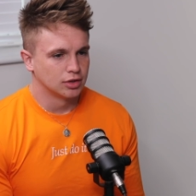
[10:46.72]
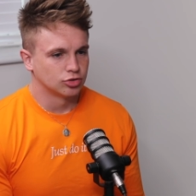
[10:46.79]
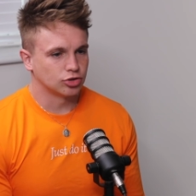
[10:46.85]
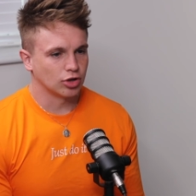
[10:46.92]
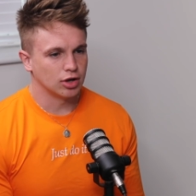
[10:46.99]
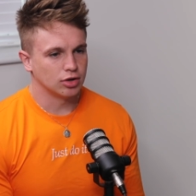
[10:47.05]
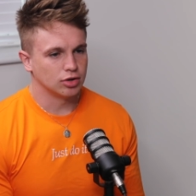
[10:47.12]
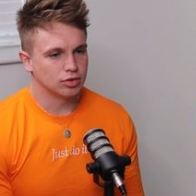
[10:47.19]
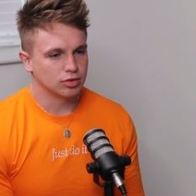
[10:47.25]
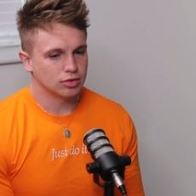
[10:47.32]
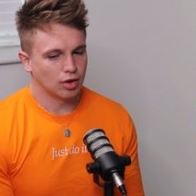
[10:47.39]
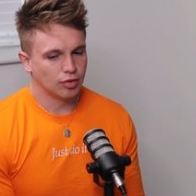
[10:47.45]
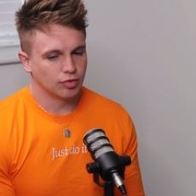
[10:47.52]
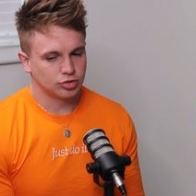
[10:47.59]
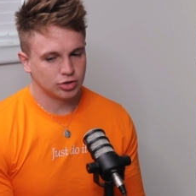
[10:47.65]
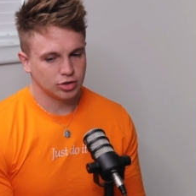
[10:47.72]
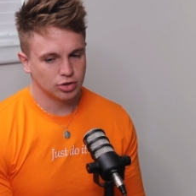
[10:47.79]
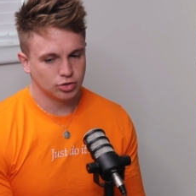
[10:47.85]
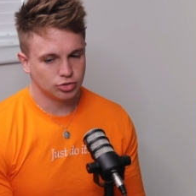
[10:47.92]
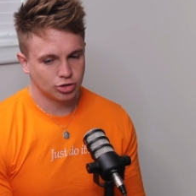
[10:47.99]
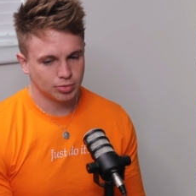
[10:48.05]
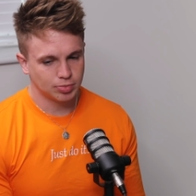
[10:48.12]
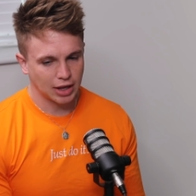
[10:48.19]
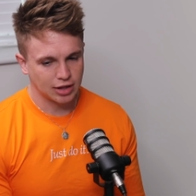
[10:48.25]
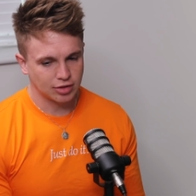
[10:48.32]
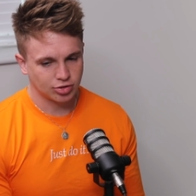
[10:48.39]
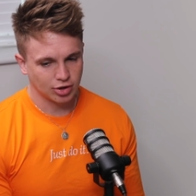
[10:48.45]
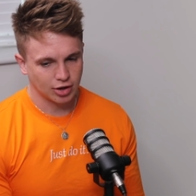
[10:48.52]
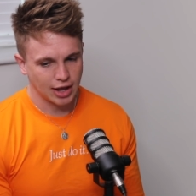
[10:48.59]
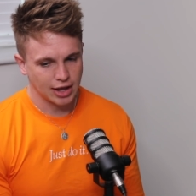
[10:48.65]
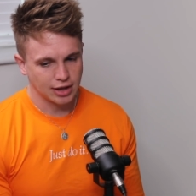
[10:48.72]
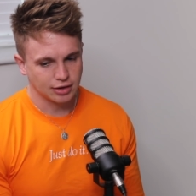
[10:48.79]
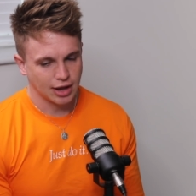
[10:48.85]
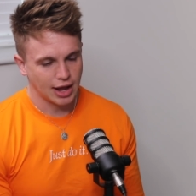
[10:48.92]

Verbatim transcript: So obviously YouTube get into your head.